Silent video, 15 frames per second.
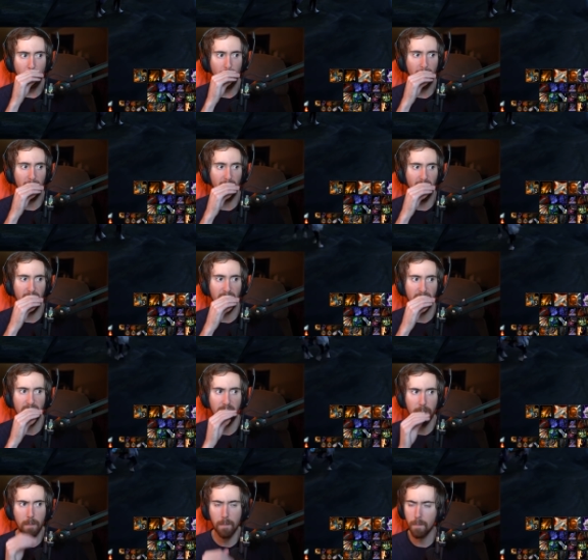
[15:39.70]
All right.
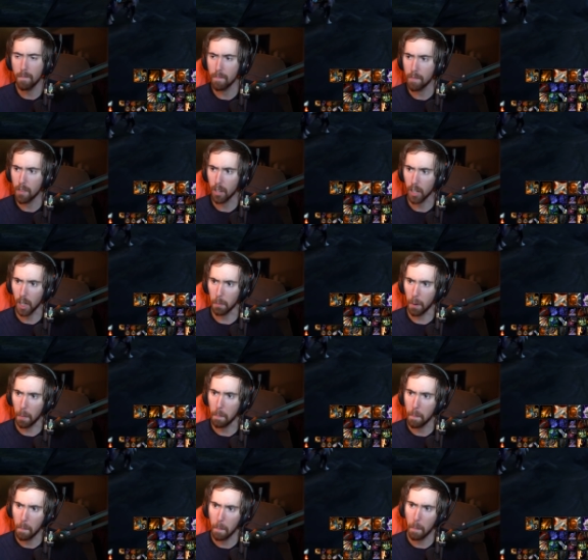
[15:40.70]
Come on.
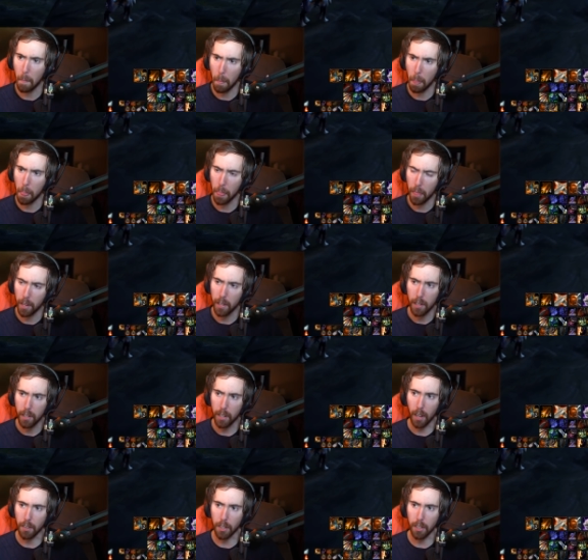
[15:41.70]

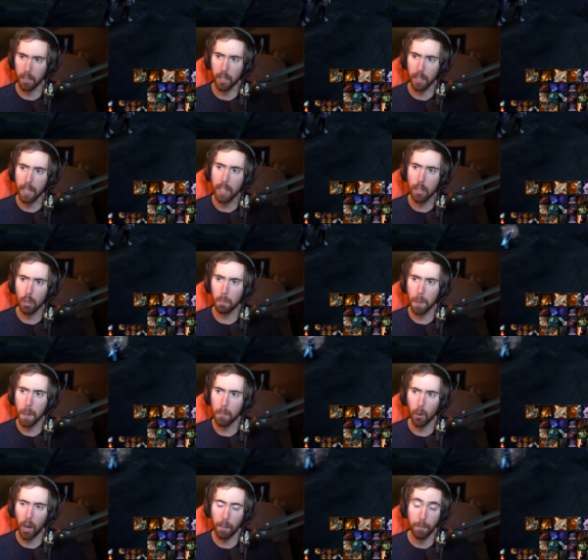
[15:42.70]
Yeah, the, the EU
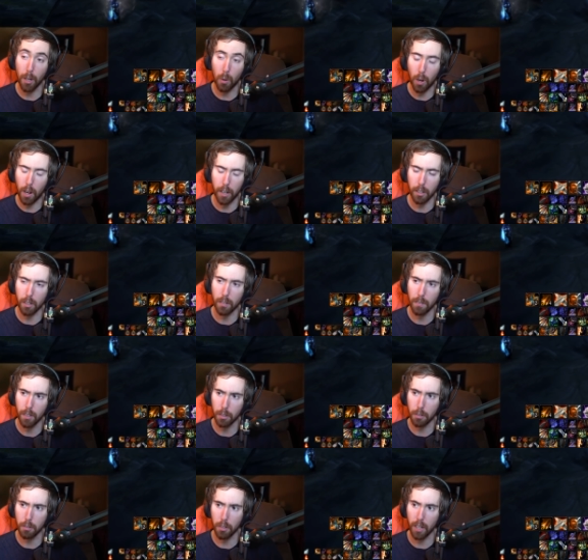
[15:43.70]
people have no honor.
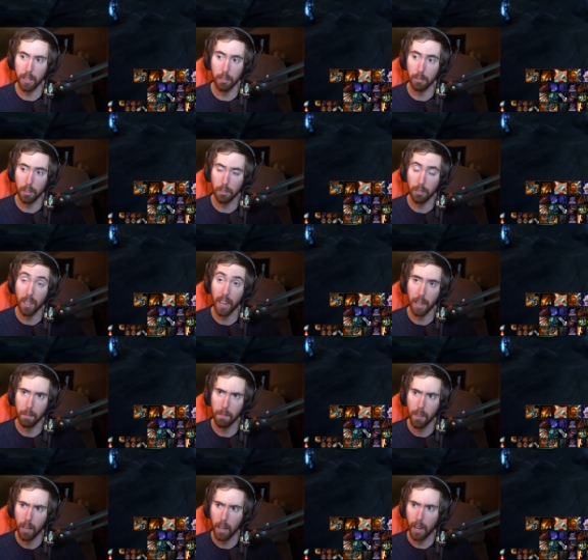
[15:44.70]
This is honestly sad.
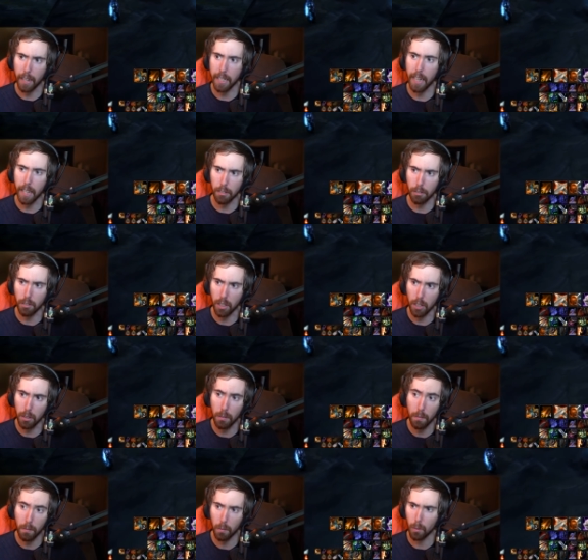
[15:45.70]
I can't see you?
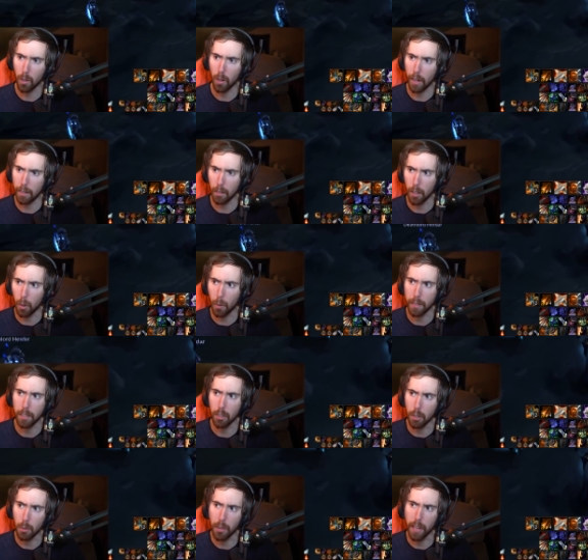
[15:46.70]
Well, I don't know what to
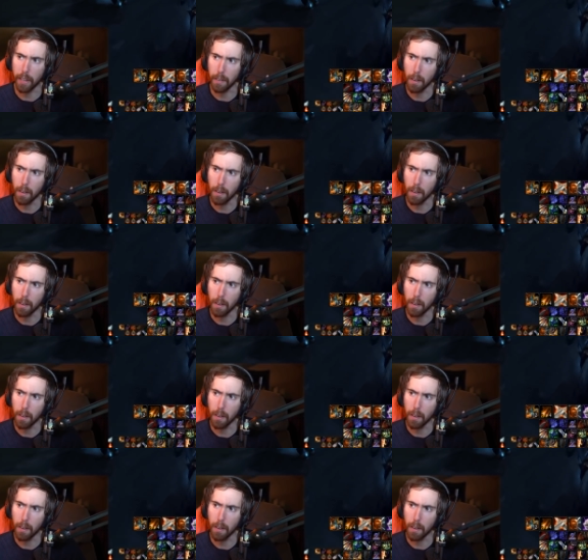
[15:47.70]
do then.